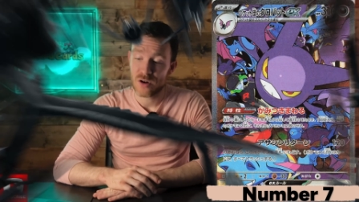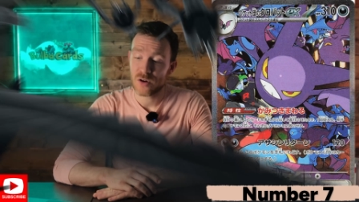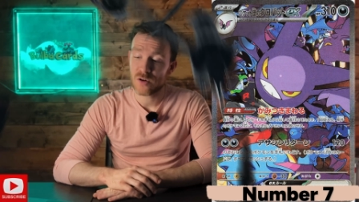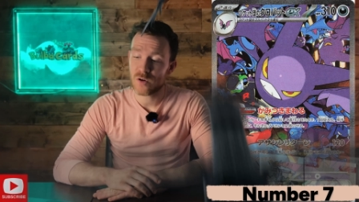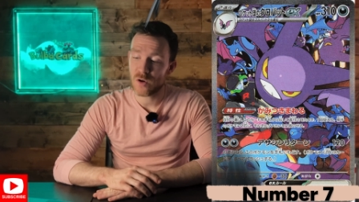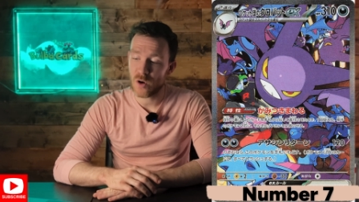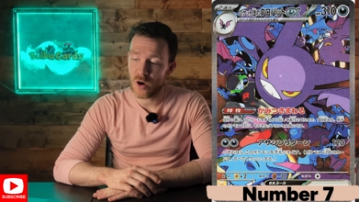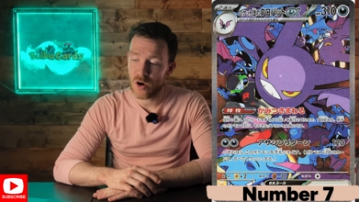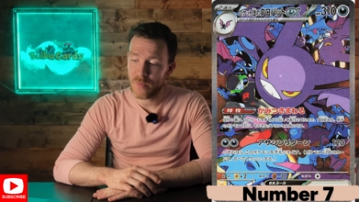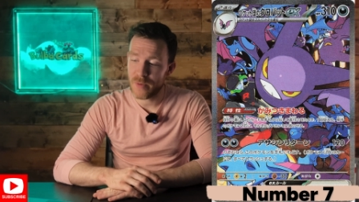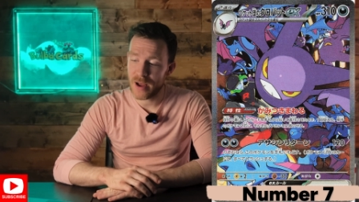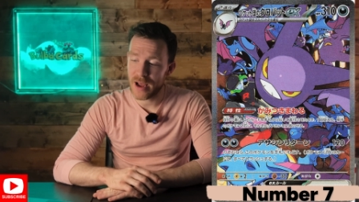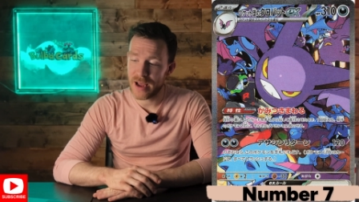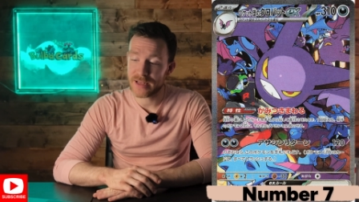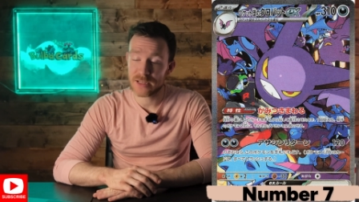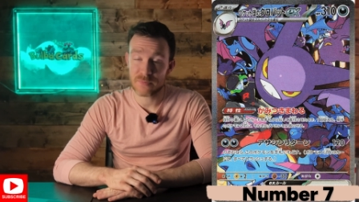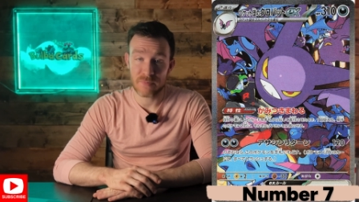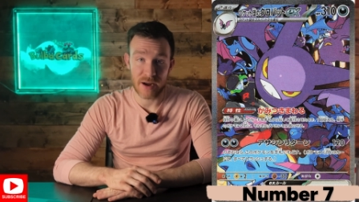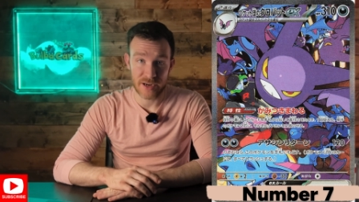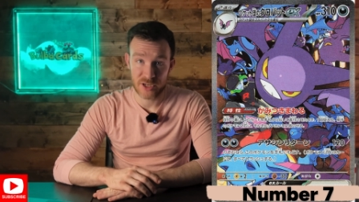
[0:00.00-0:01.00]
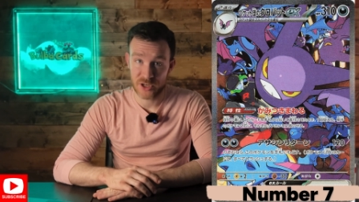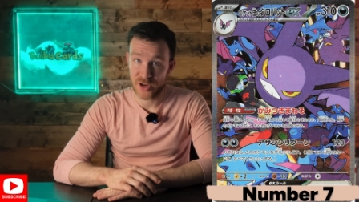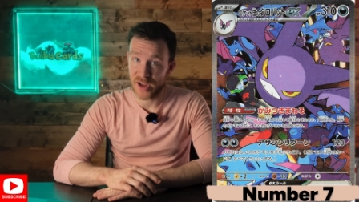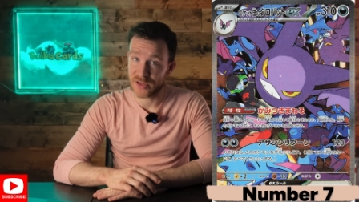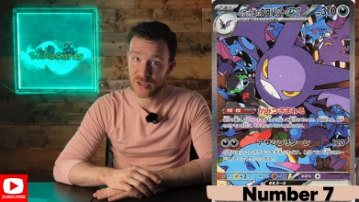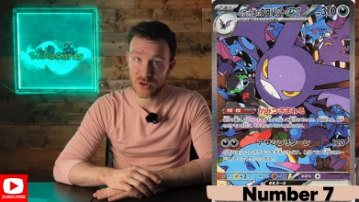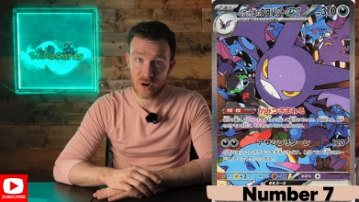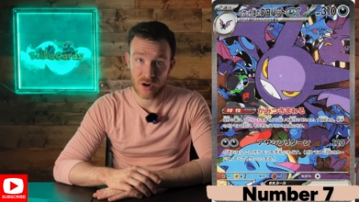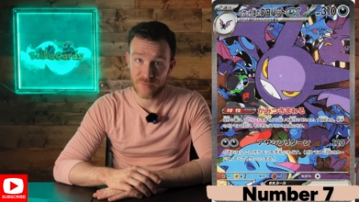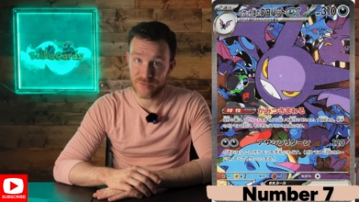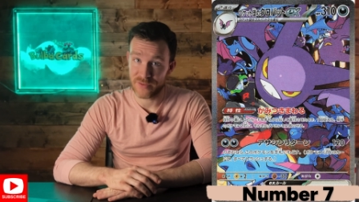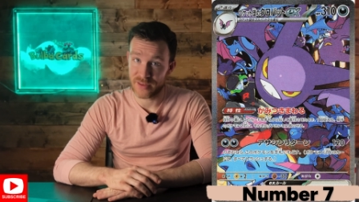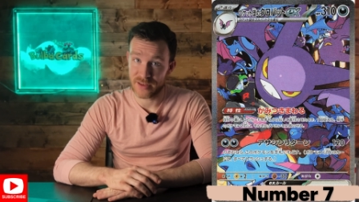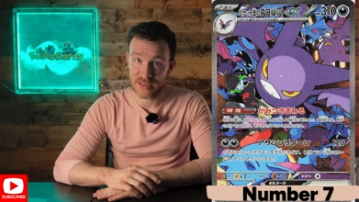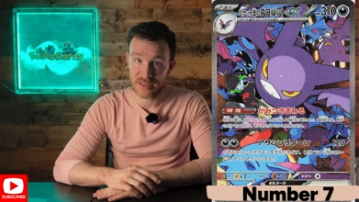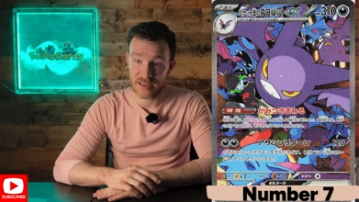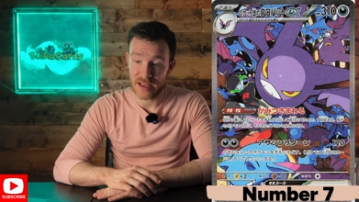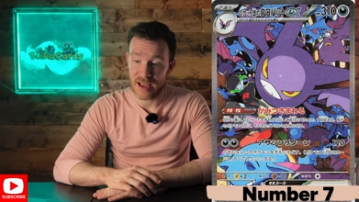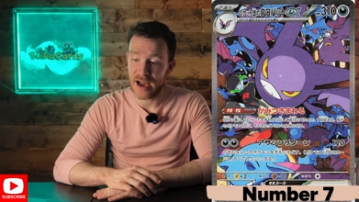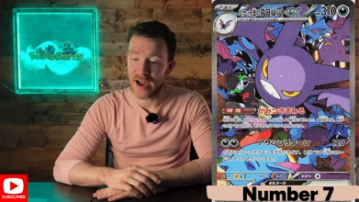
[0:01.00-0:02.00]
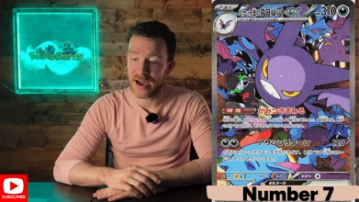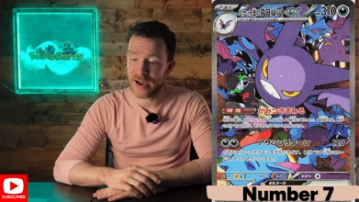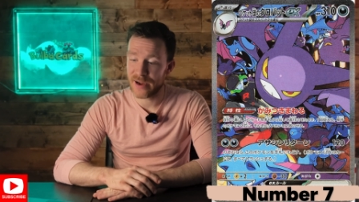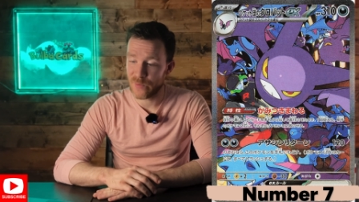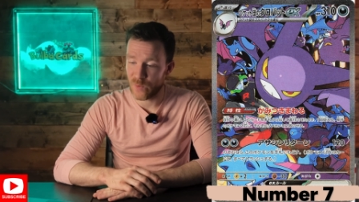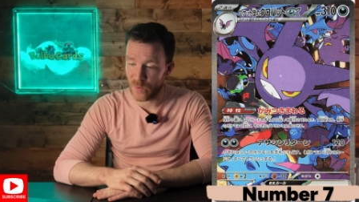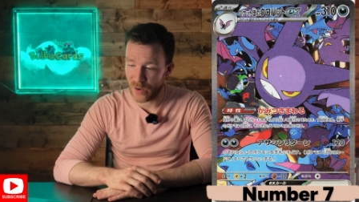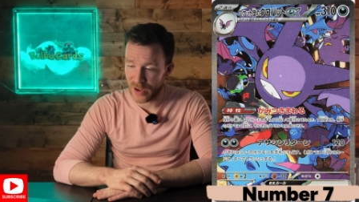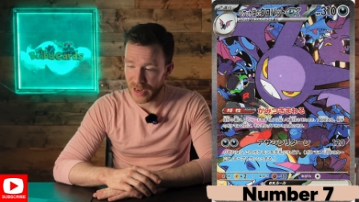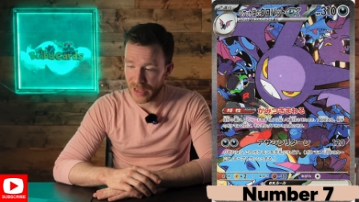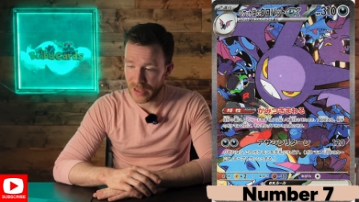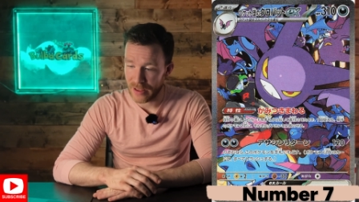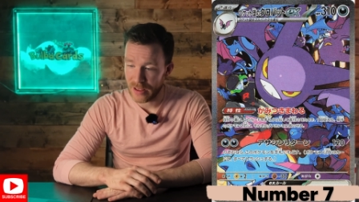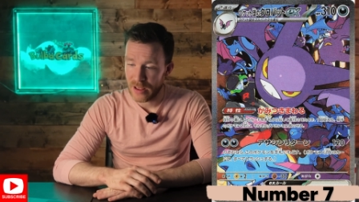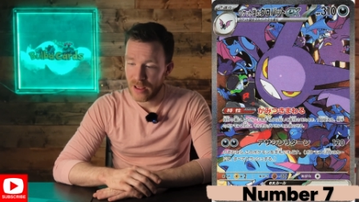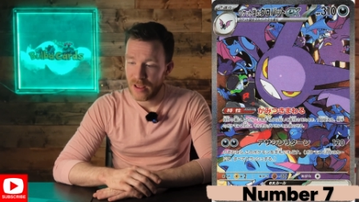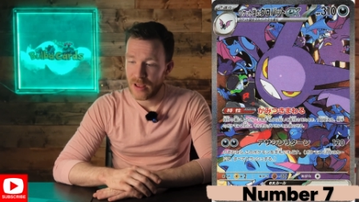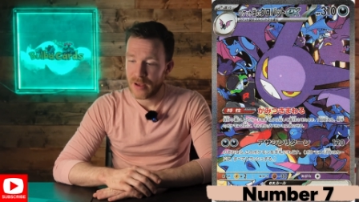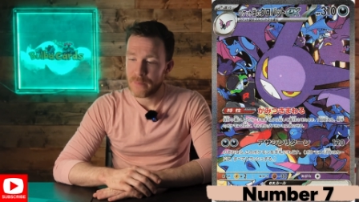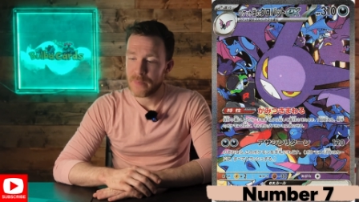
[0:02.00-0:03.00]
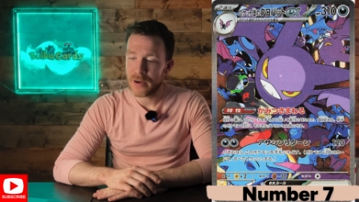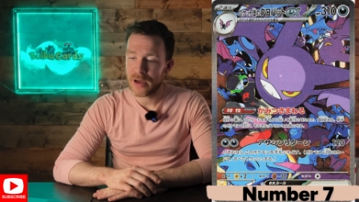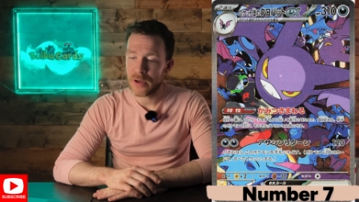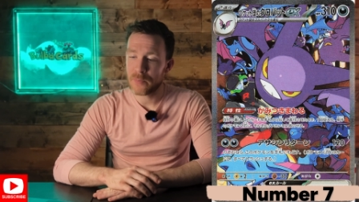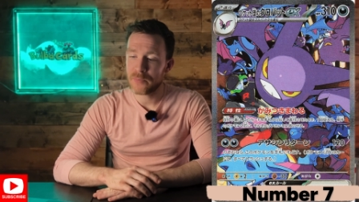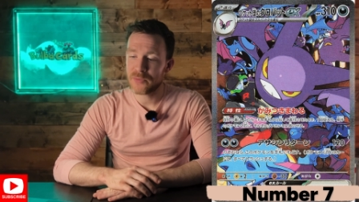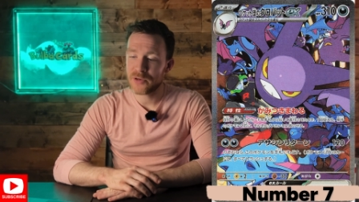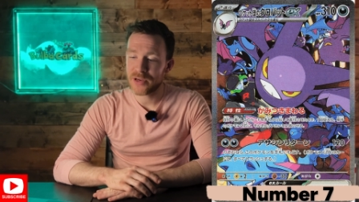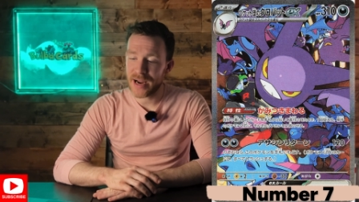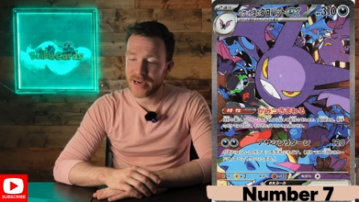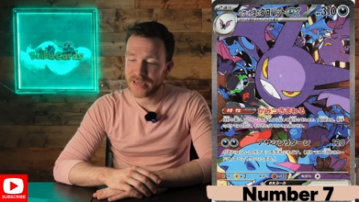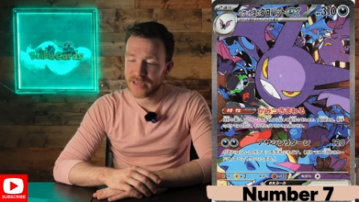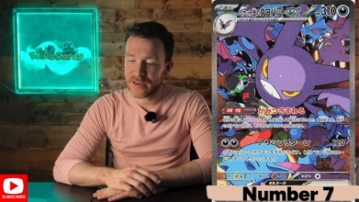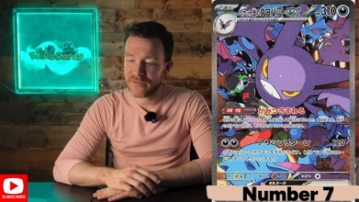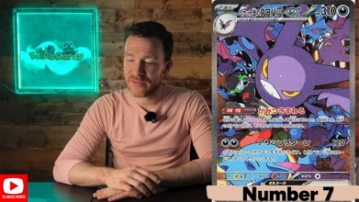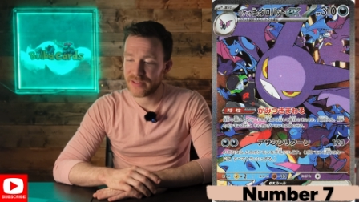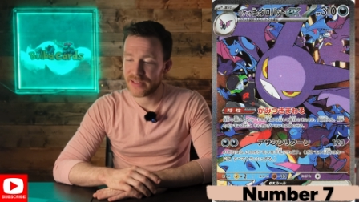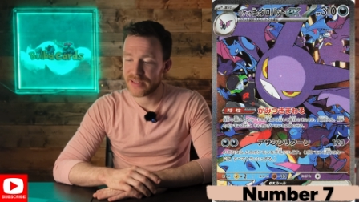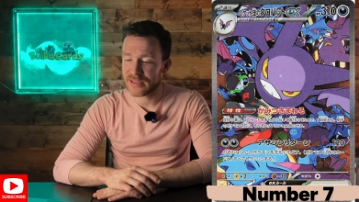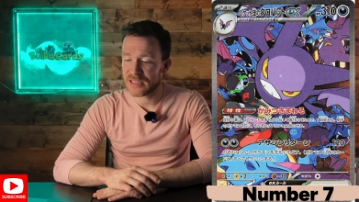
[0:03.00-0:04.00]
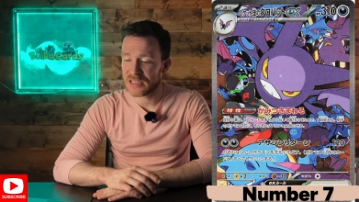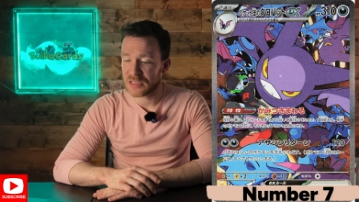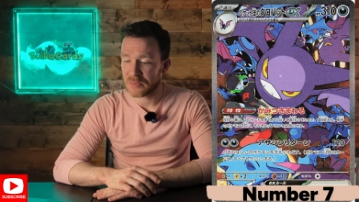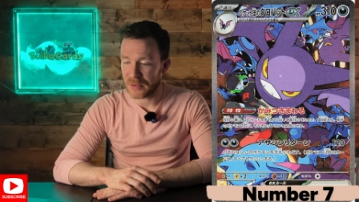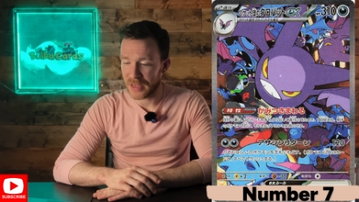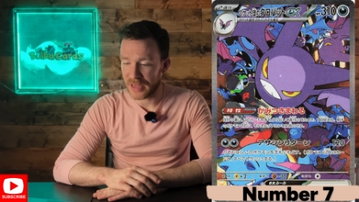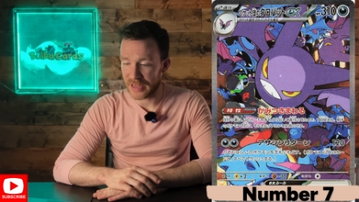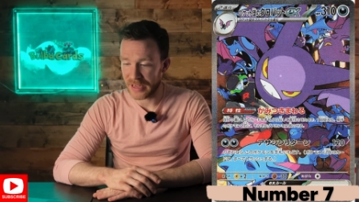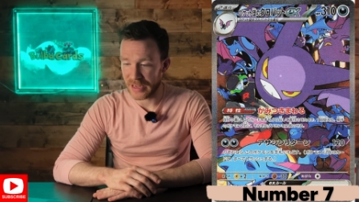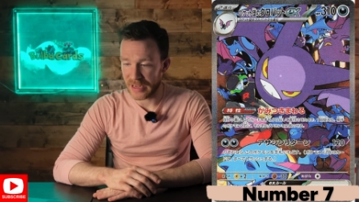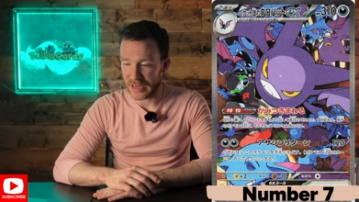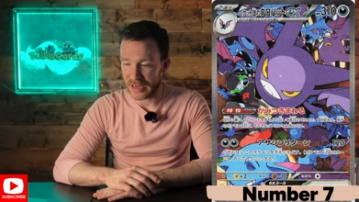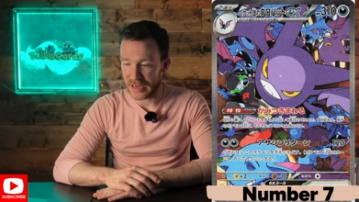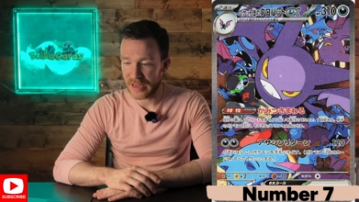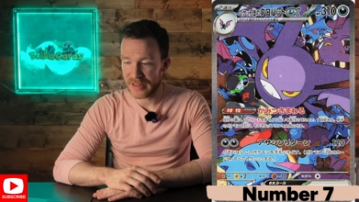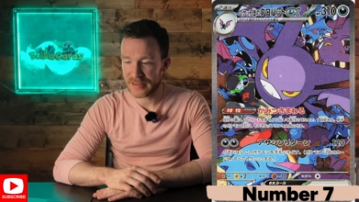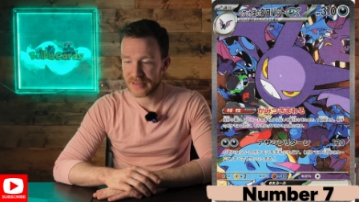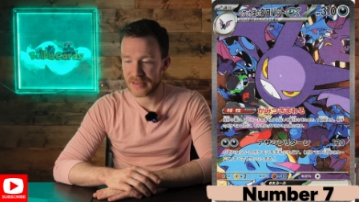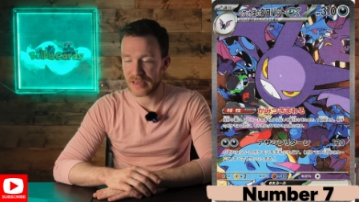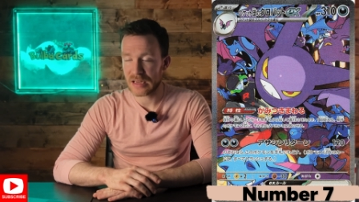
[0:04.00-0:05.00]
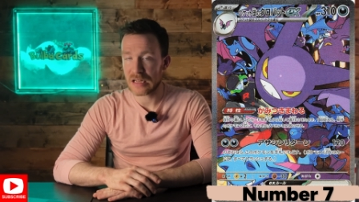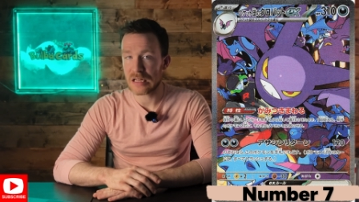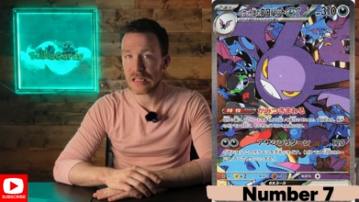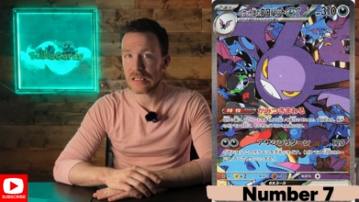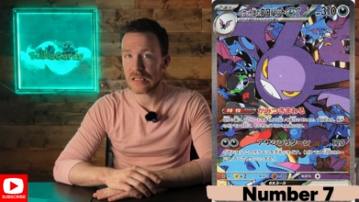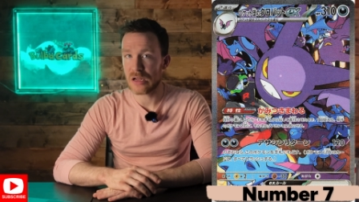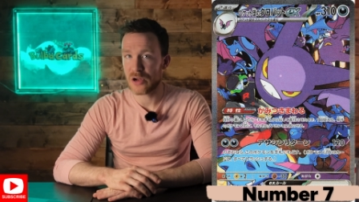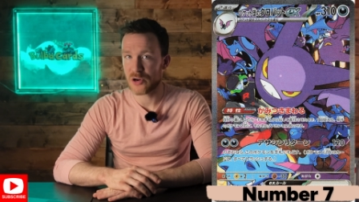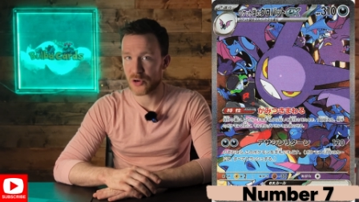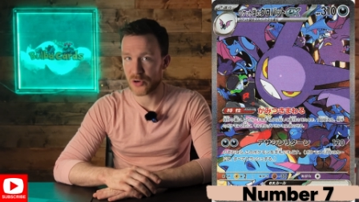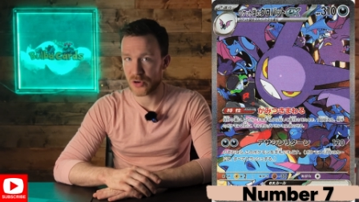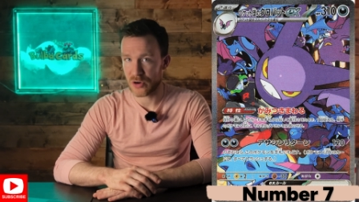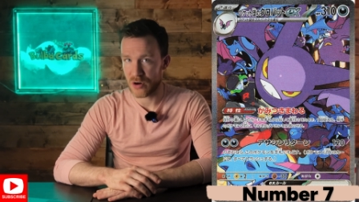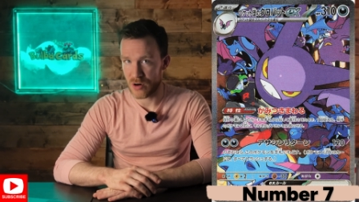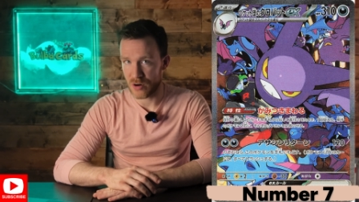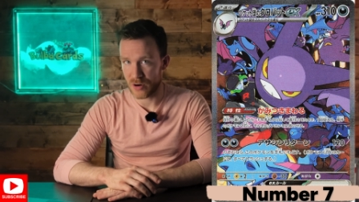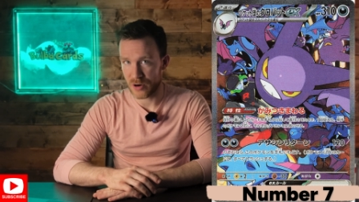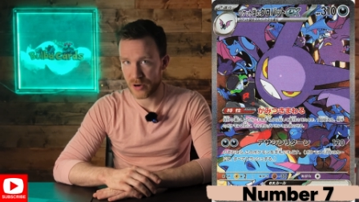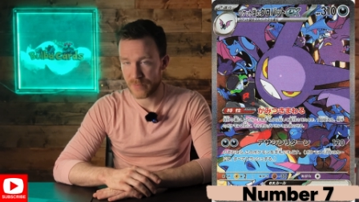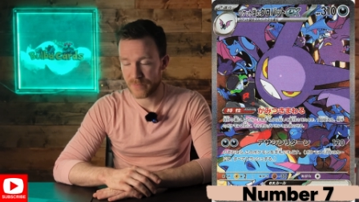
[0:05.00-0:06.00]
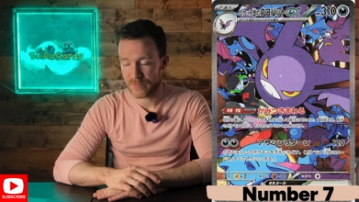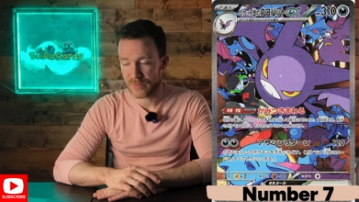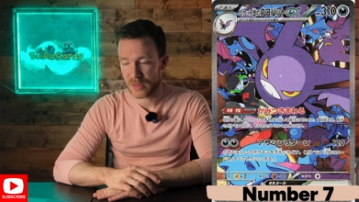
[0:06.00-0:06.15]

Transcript: Crobat is my chase card for the set. I want it. But objectively speaking, it's a cluttered card.